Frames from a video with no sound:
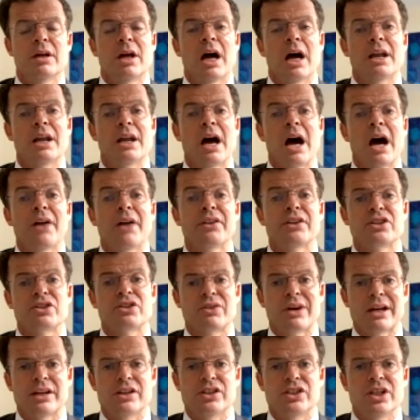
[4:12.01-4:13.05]
and other
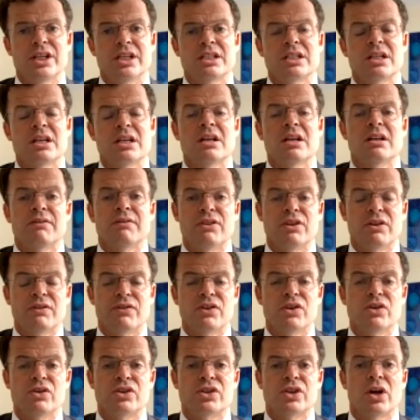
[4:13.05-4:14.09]
strategies for the
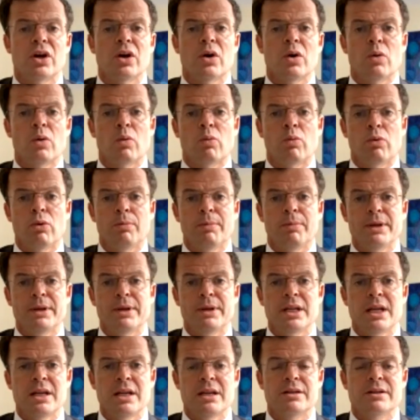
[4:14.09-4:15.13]
future will be
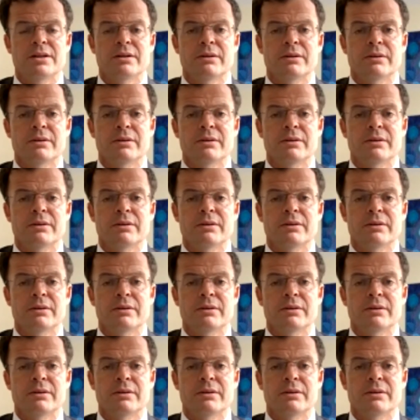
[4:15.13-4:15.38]
needed.